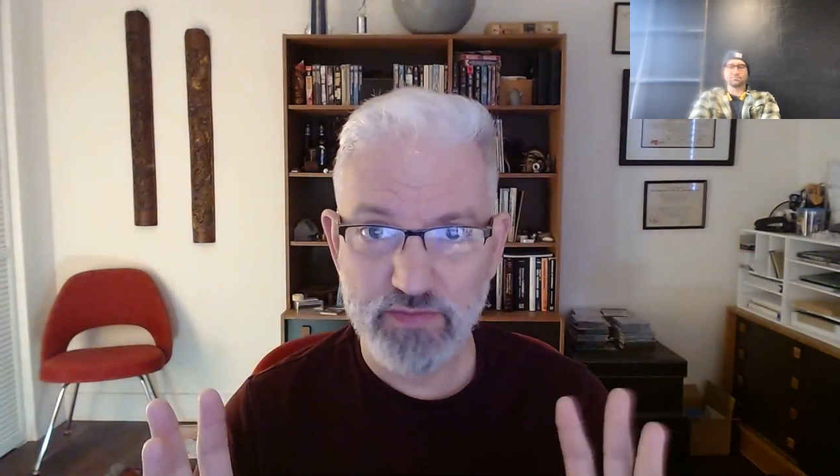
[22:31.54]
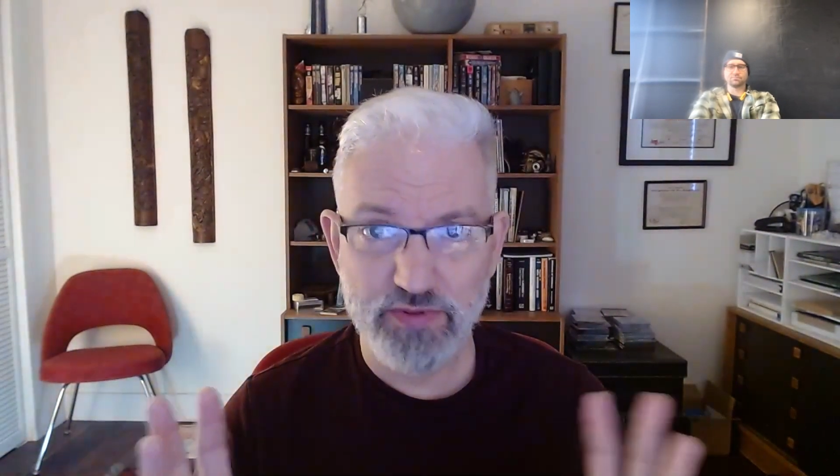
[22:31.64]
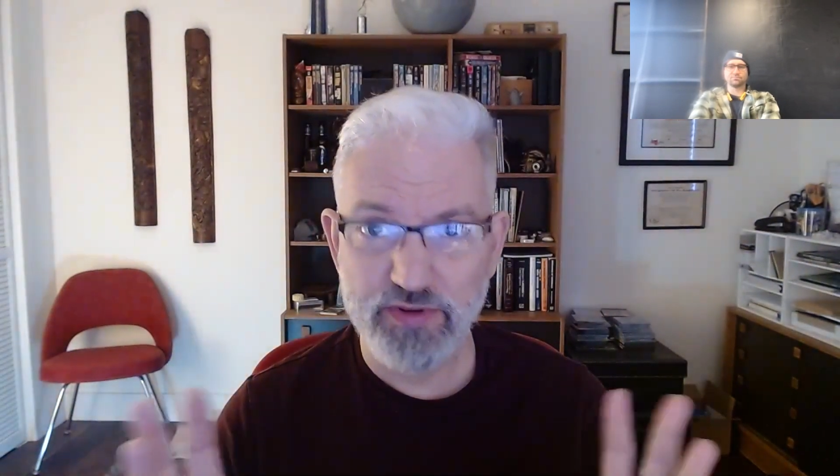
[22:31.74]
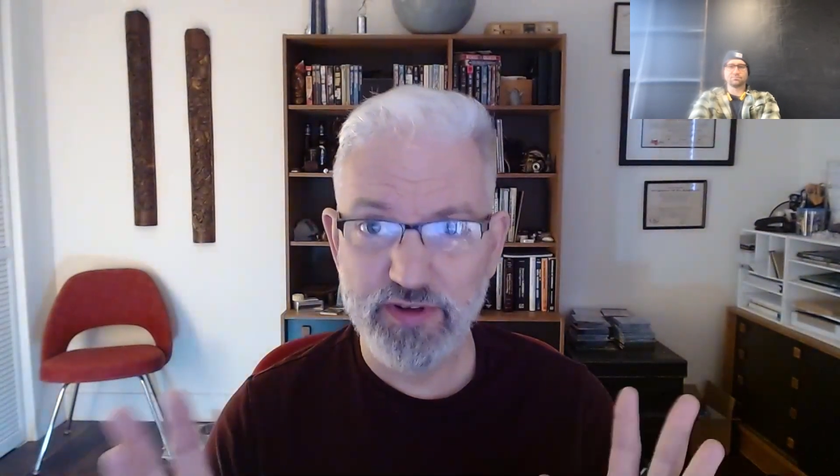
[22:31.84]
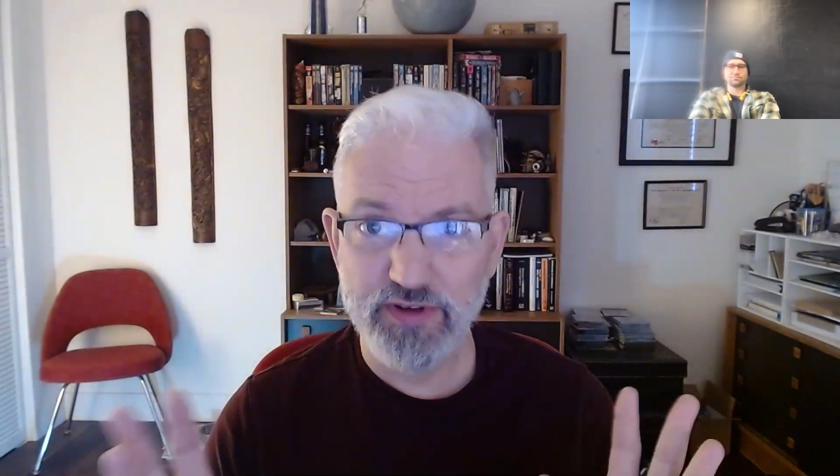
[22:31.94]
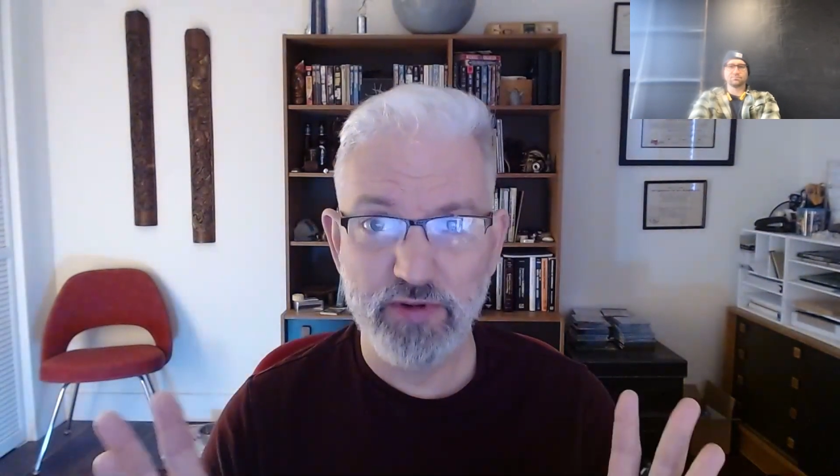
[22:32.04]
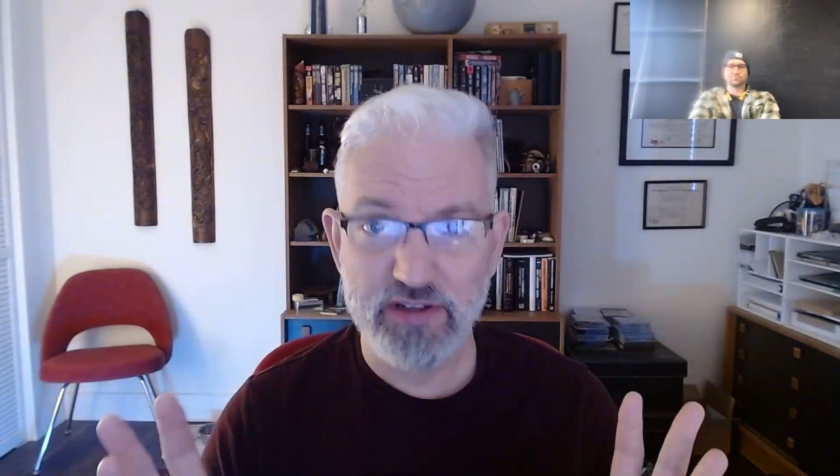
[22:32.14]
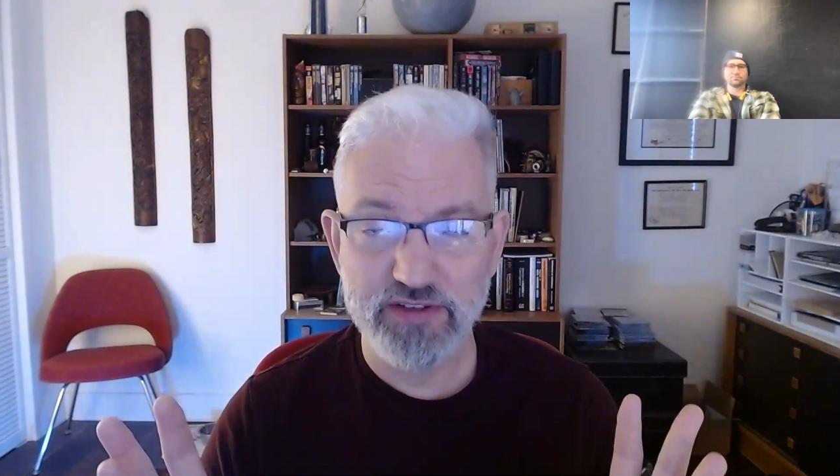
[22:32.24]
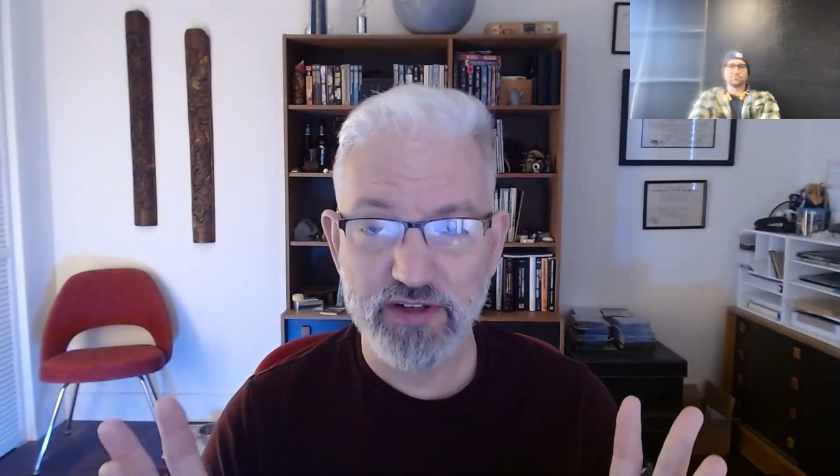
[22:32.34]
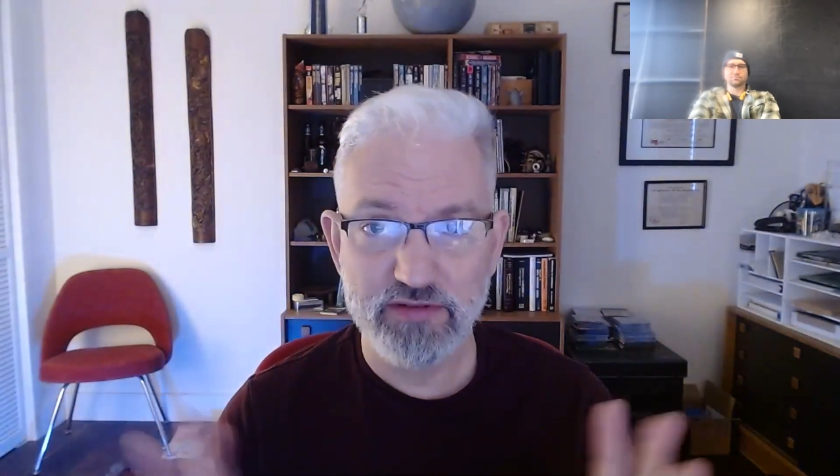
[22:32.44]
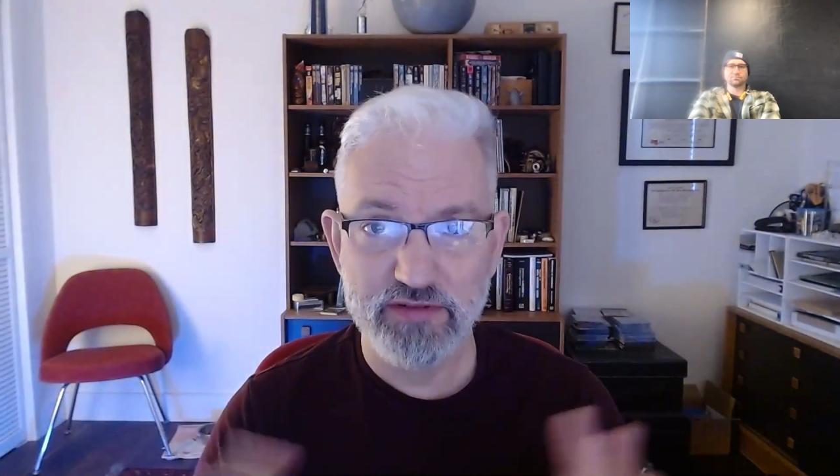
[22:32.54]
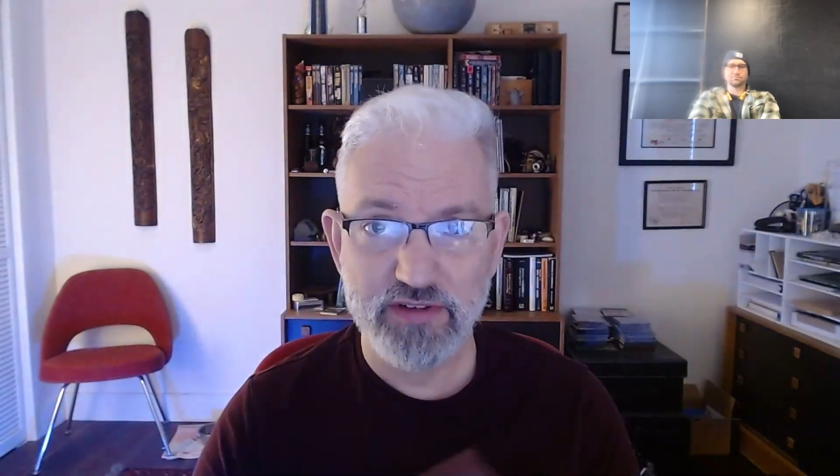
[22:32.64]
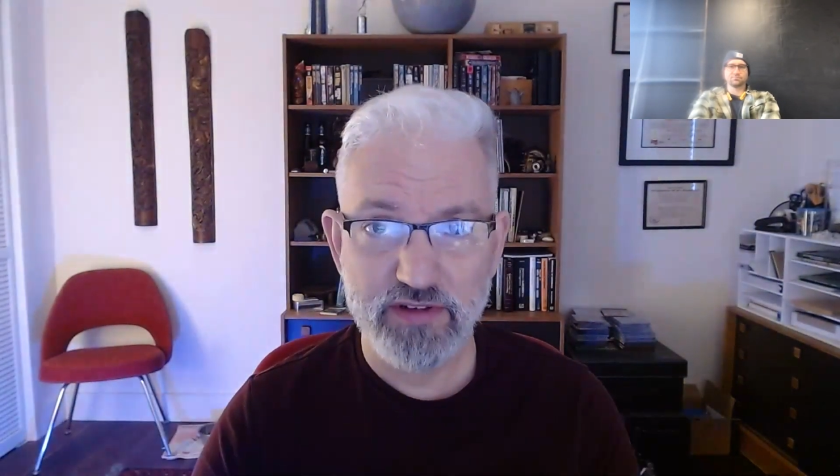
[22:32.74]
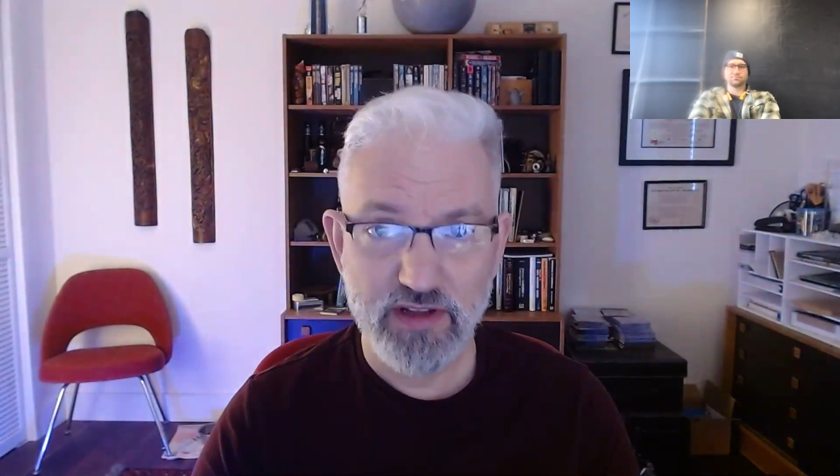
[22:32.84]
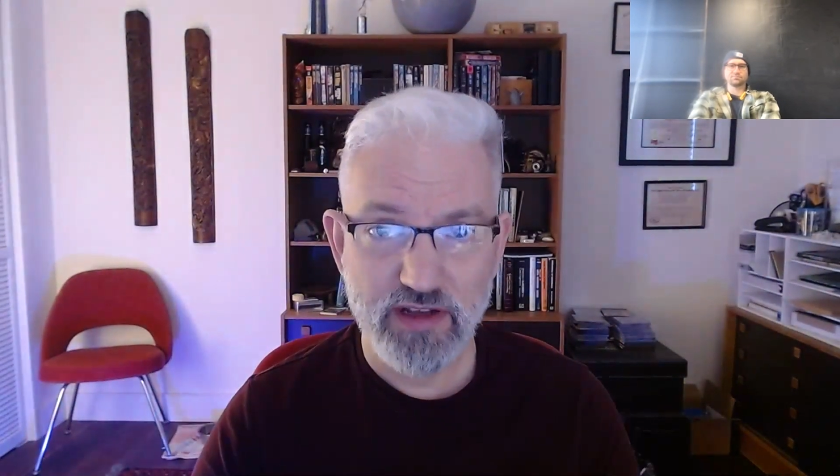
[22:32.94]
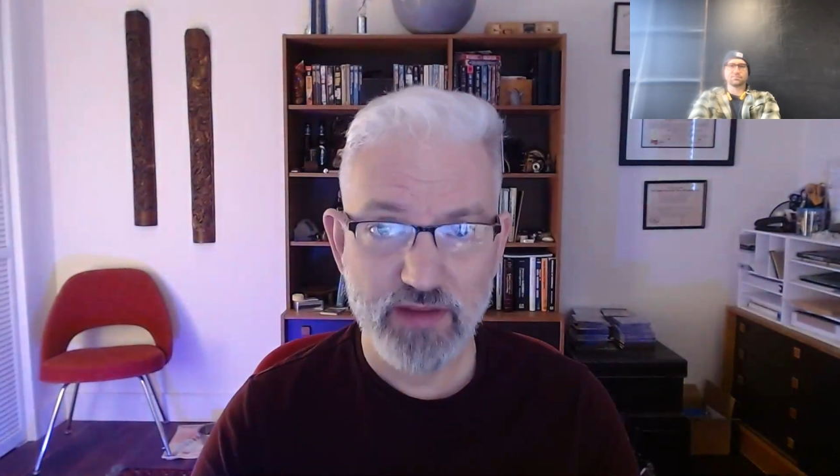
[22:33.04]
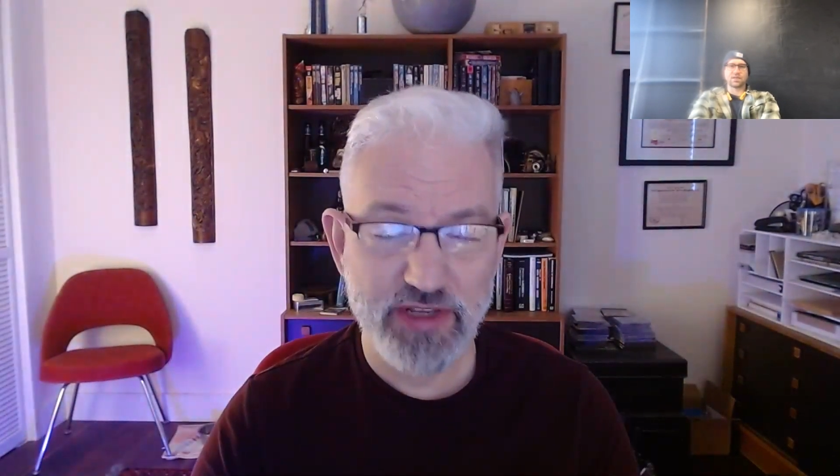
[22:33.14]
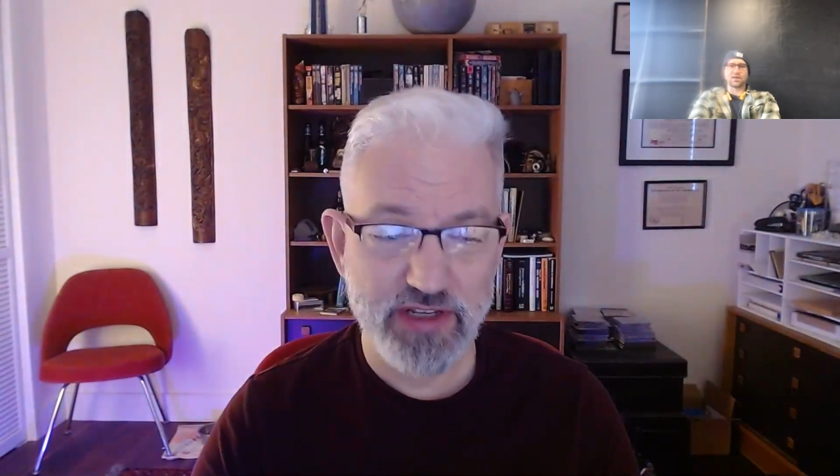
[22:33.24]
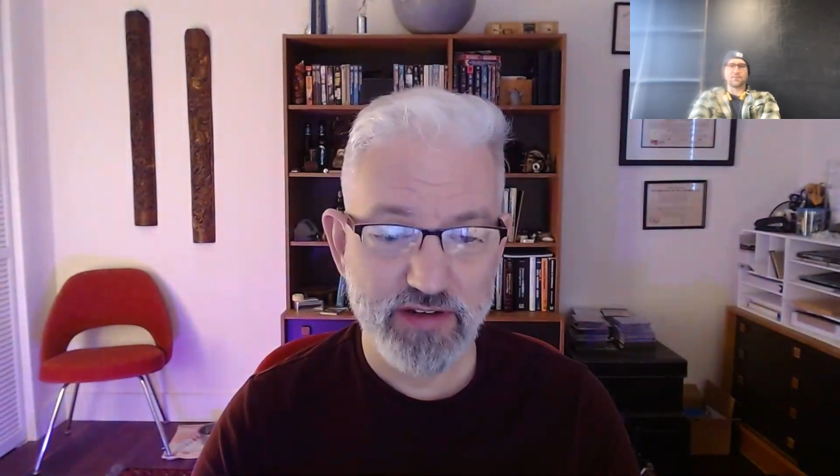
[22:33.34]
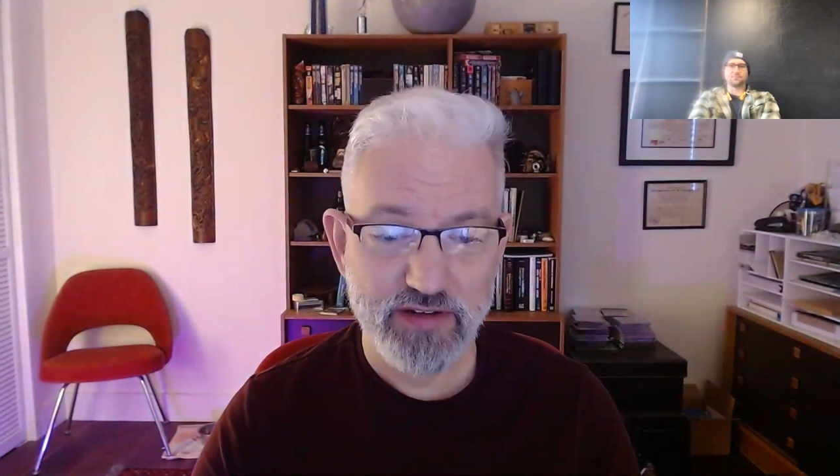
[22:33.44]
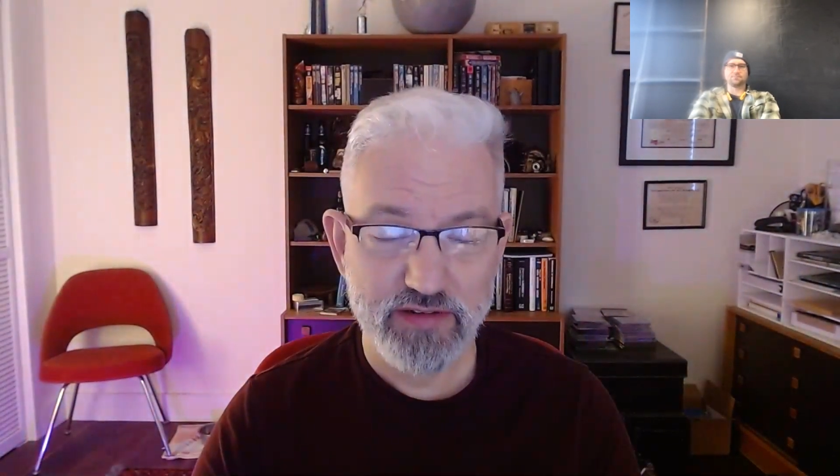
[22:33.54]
pretty well known. I mean,